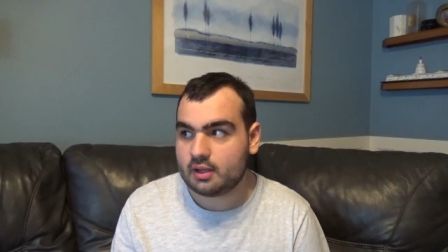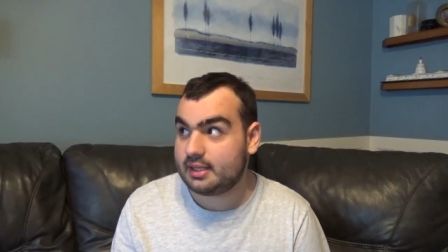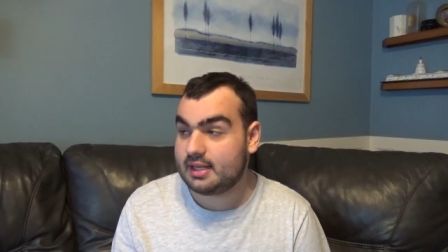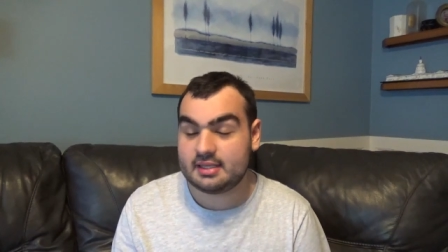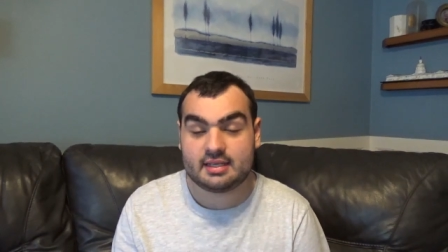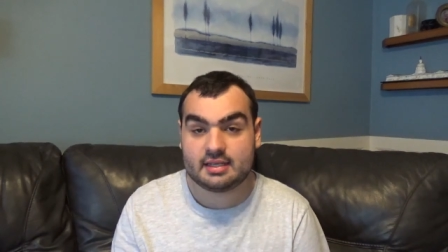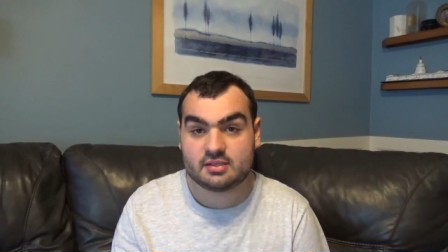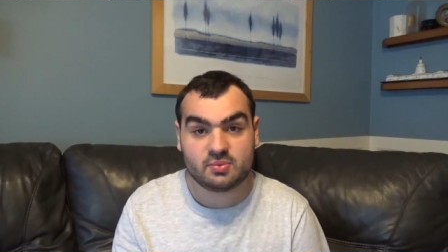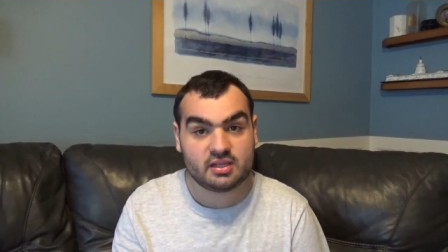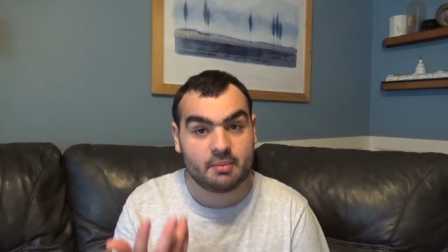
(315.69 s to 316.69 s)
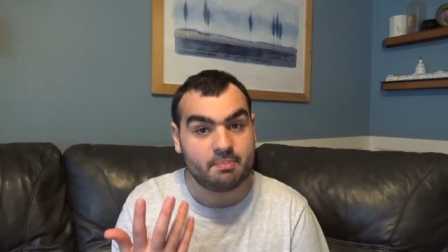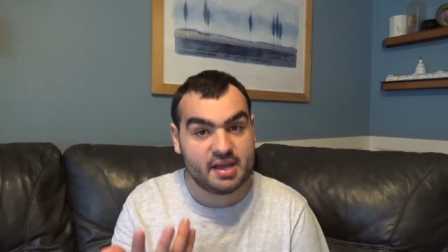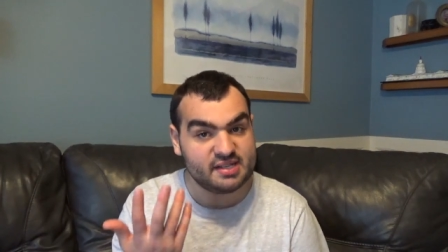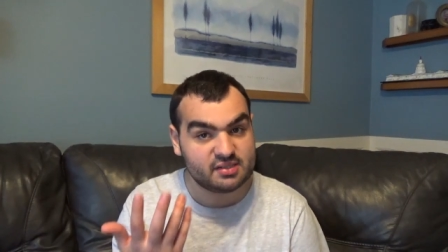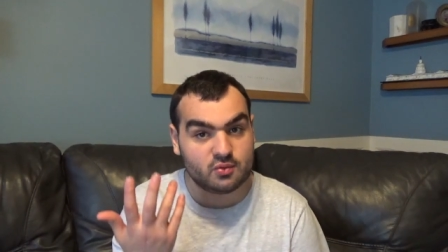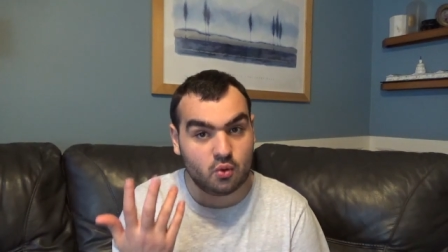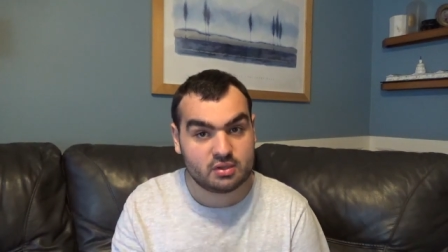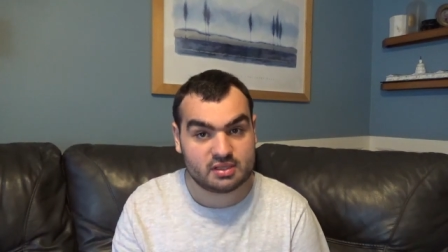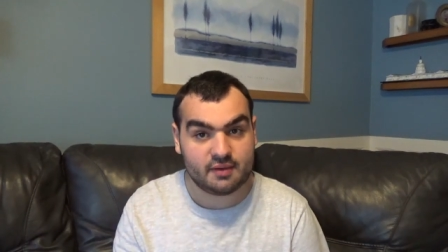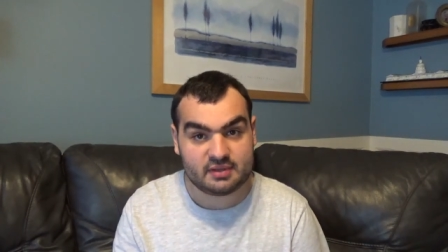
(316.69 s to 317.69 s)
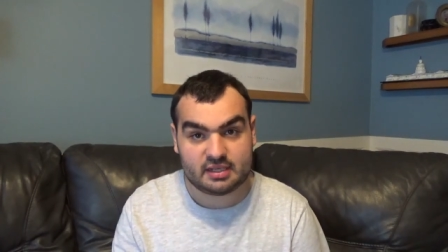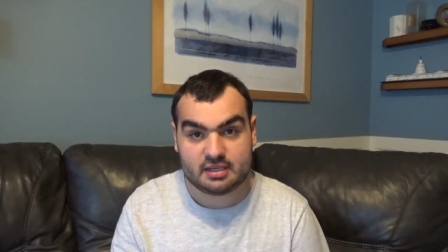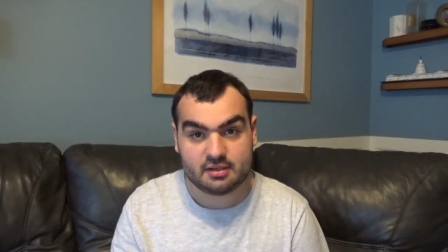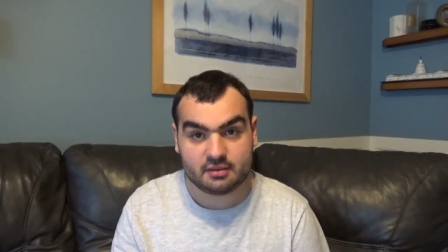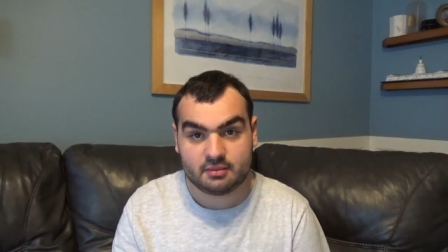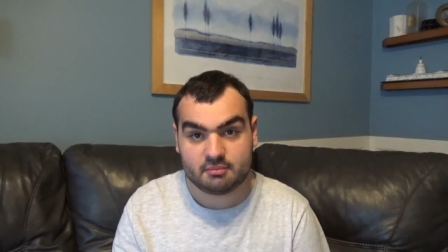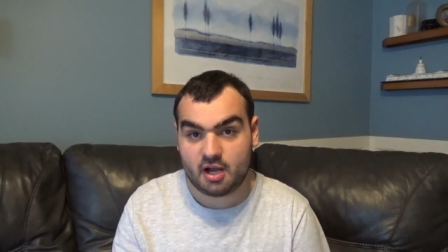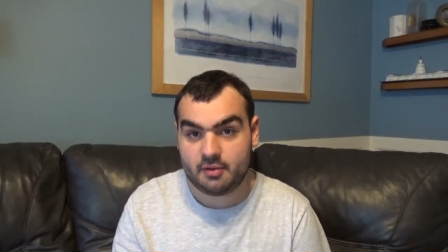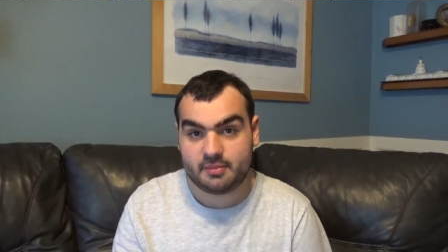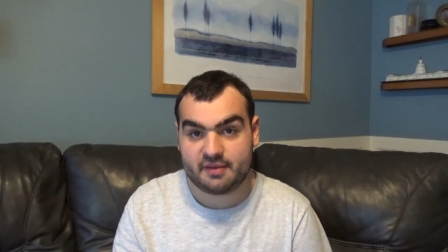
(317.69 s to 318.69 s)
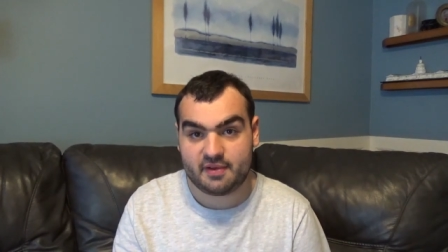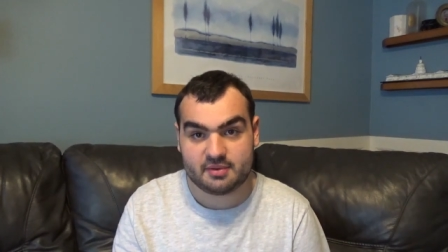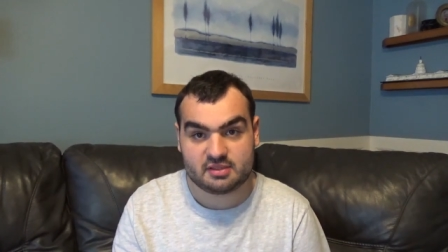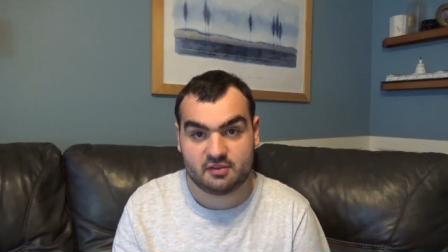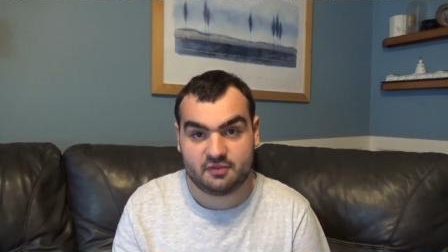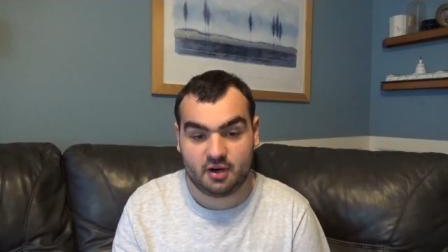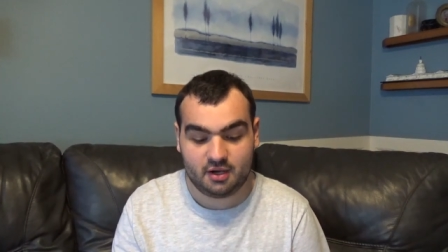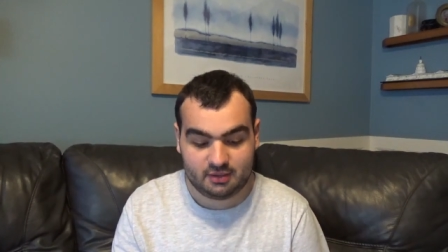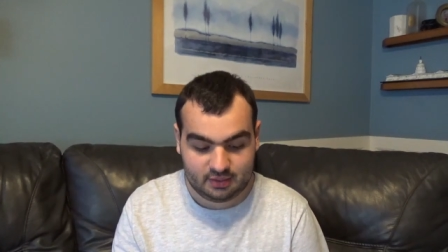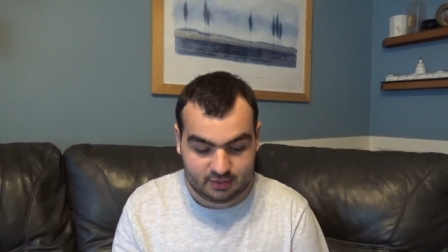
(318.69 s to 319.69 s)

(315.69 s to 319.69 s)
Like, I think it is one of the best scores of the year. Probably my favorite so far.